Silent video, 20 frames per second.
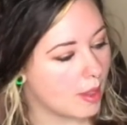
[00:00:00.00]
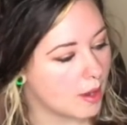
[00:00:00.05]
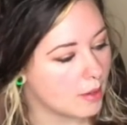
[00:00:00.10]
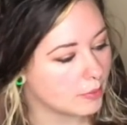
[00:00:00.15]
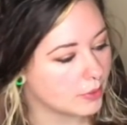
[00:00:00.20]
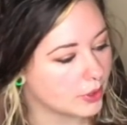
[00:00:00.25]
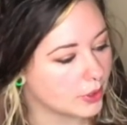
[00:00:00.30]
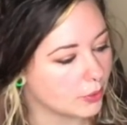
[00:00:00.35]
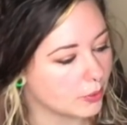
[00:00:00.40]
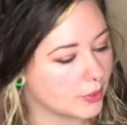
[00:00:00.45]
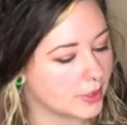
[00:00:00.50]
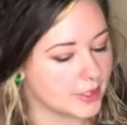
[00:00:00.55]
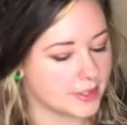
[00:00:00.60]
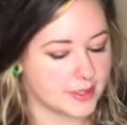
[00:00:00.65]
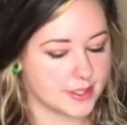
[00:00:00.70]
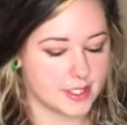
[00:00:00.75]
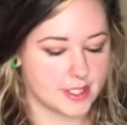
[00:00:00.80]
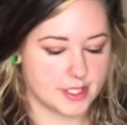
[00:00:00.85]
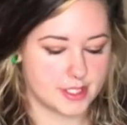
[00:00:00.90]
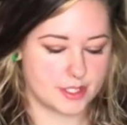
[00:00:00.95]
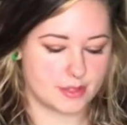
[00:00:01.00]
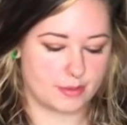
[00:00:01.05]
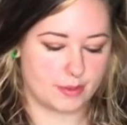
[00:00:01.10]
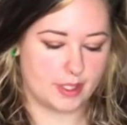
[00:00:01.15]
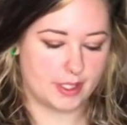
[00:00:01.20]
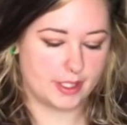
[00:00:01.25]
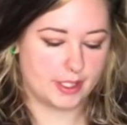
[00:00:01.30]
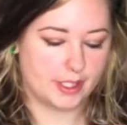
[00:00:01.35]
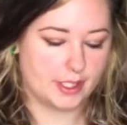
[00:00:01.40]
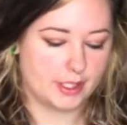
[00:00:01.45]
I'm going to read this
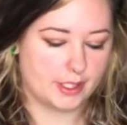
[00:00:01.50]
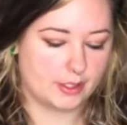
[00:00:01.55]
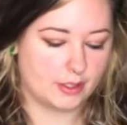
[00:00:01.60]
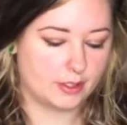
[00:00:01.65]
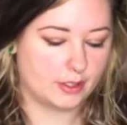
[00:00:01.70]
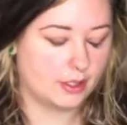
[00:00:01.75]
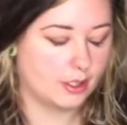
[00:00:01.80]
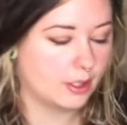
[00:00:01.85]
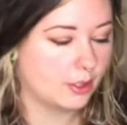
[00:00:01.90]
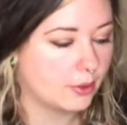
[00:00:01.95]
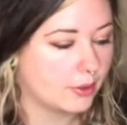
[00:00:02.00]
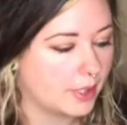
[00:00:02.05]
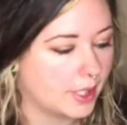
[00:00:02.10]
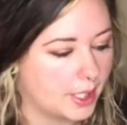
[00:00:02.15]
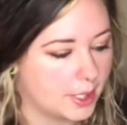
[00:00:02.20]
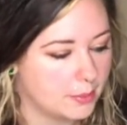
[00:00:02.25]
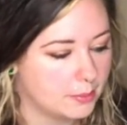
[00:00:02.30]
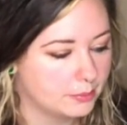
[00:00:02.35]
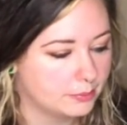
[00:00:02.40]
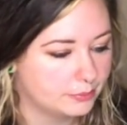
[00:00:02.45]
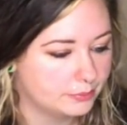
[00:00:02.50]
right here. Okay.